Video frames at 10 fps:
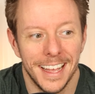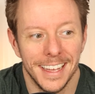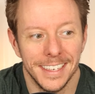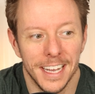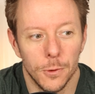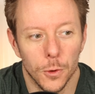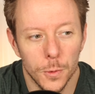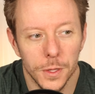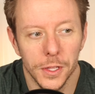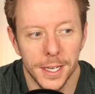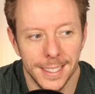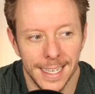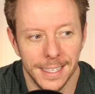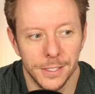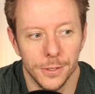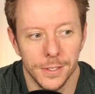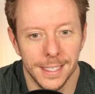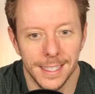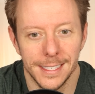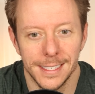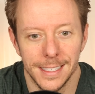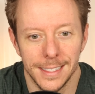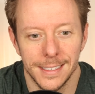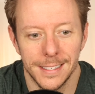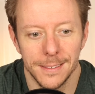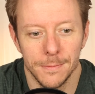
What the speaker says: And I work with a lot of dancers, and this